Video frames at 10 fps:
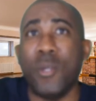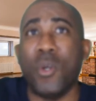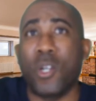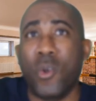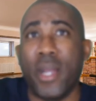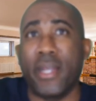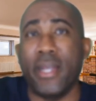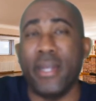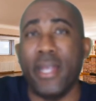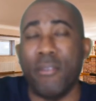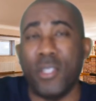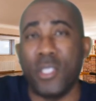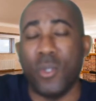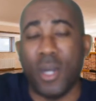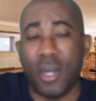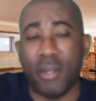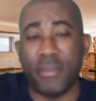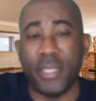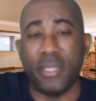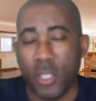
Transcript: They were cracking ever so often.